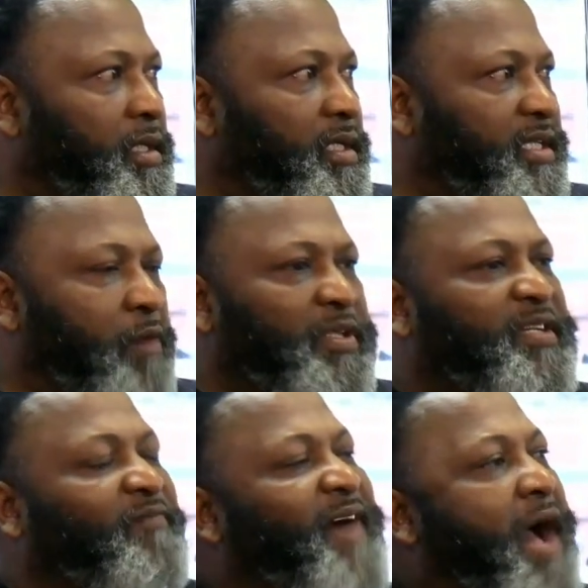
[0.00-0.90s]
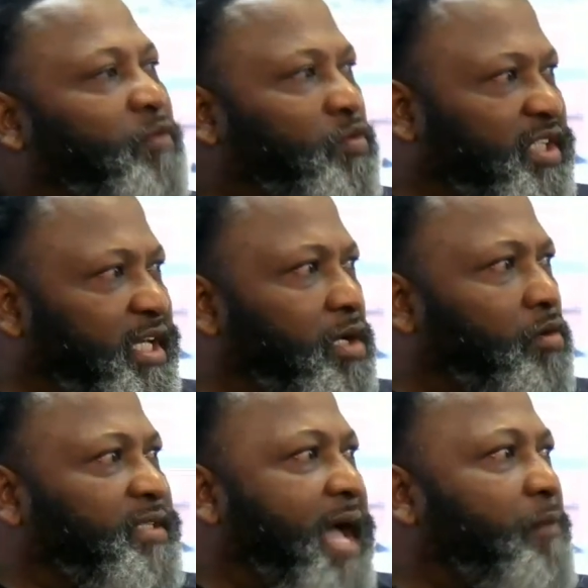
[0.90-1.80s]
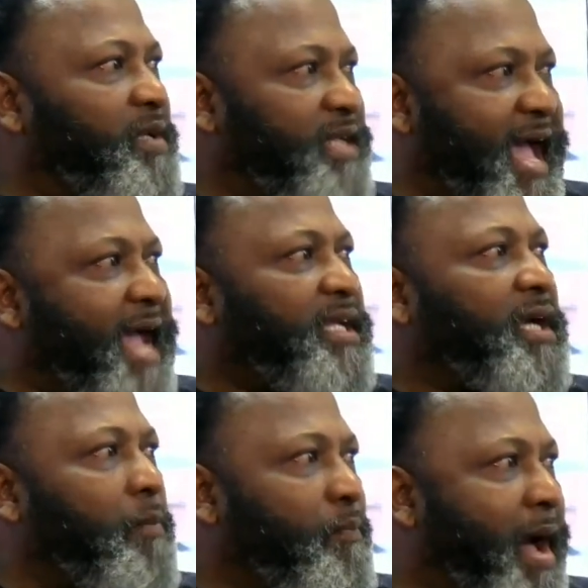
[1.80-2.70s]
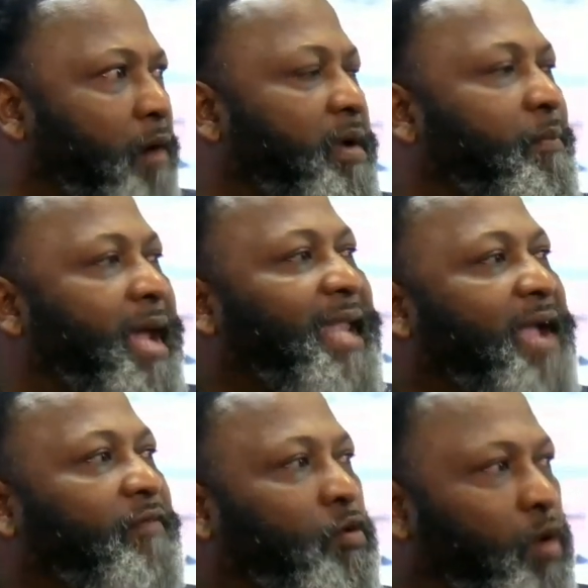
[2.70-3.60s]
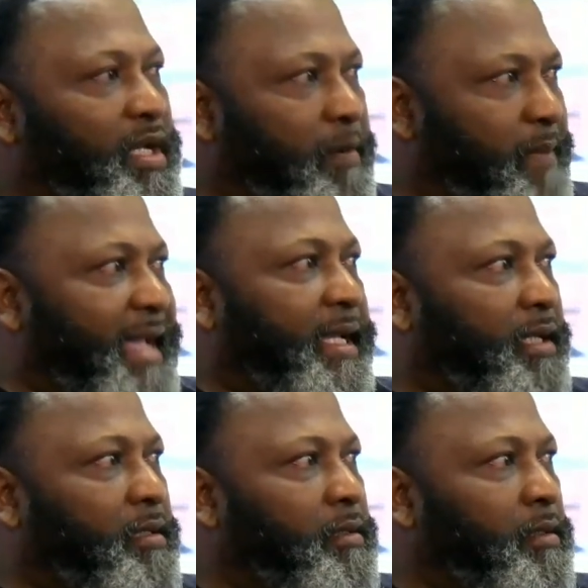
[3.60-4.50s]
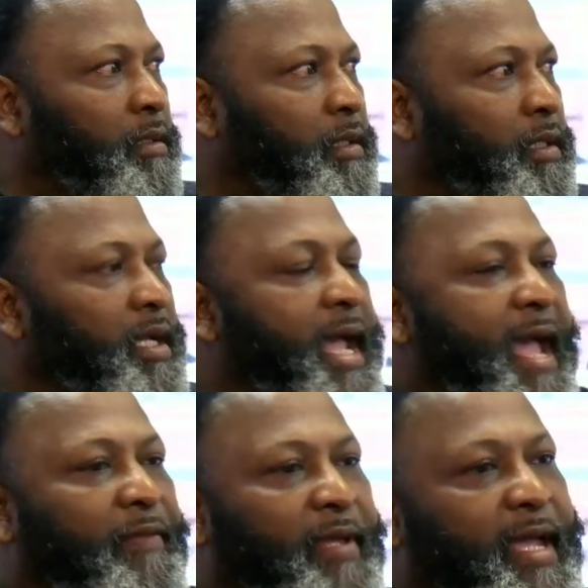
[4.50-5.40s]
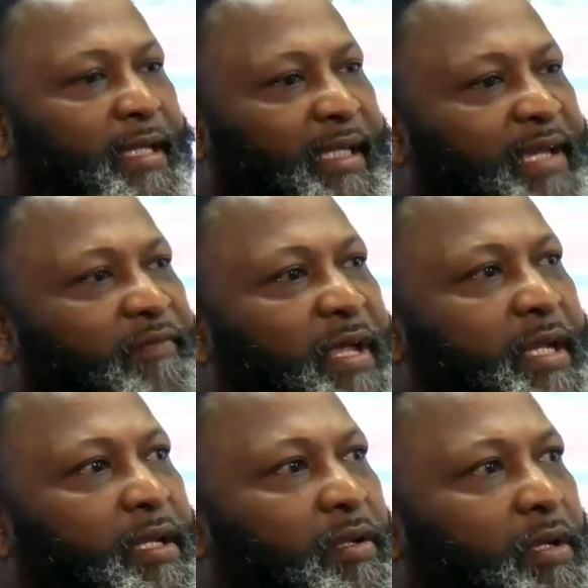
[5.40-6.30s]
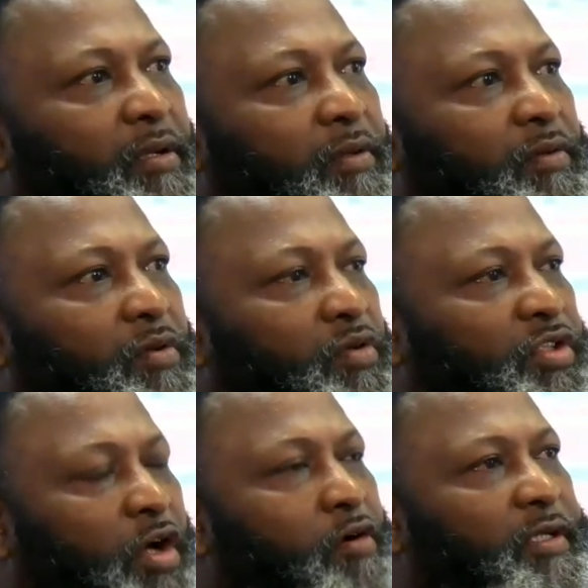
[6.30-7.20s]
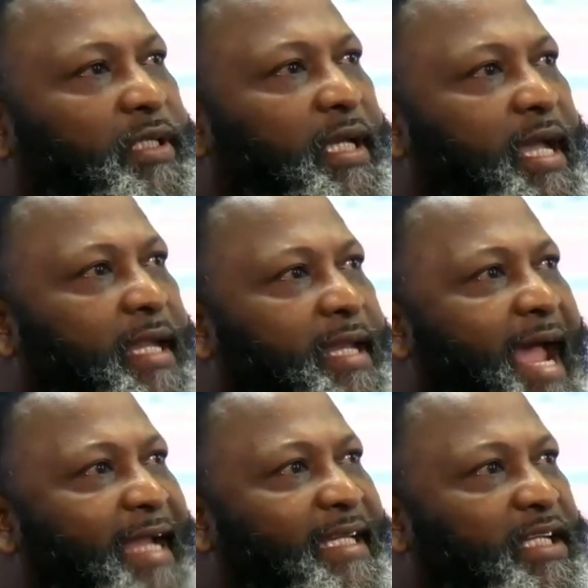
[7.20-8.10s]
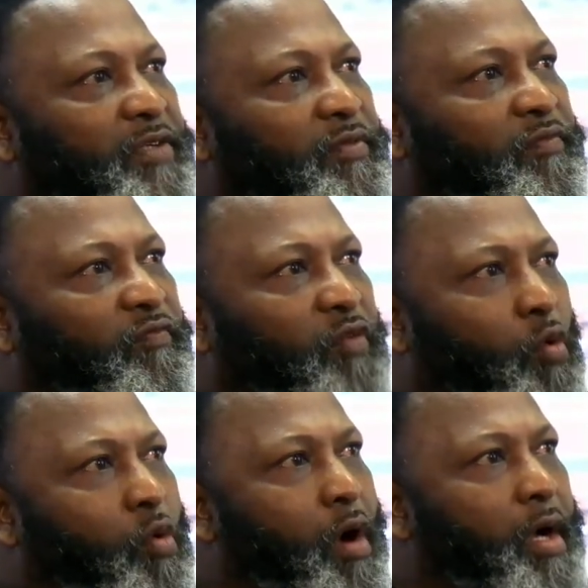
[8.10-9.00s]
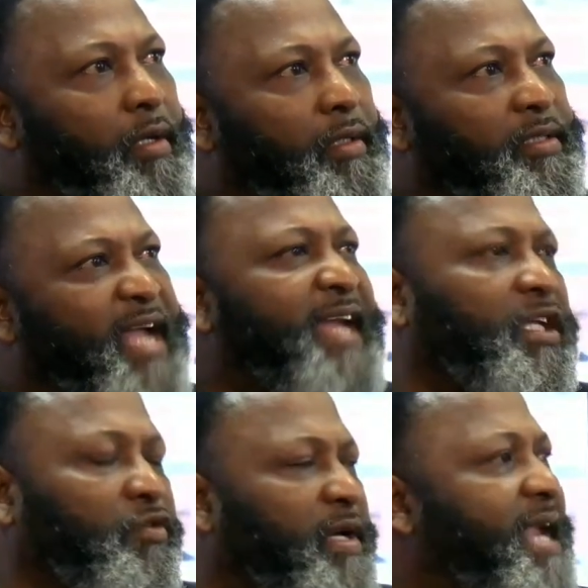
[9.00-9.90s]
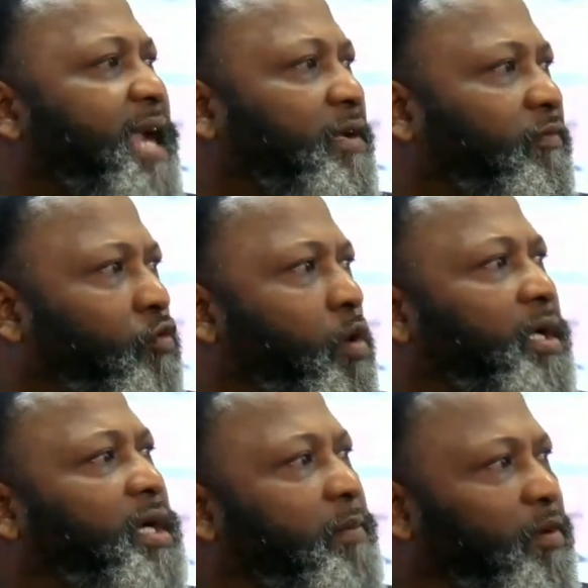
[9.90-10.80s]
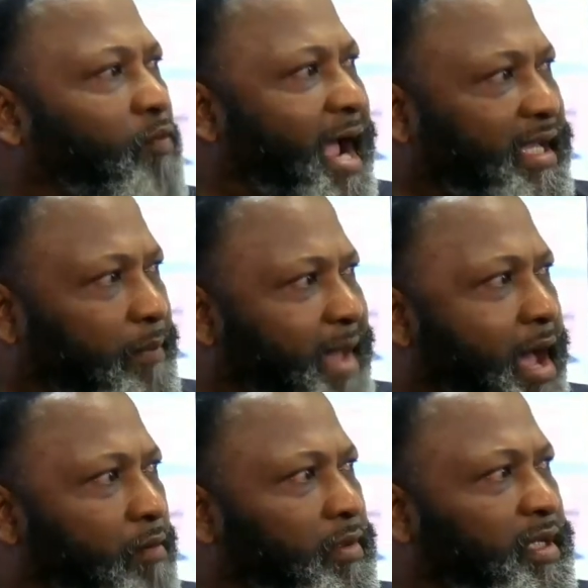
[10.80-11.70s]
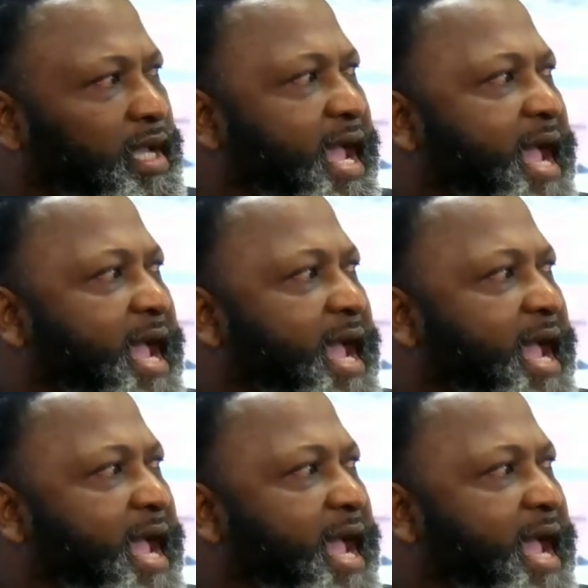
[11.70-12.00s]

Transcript: There were survival skills that had to come about in my life in order to make it. And then leaving New Jersey in 93, 94 to come to Rocky Mount and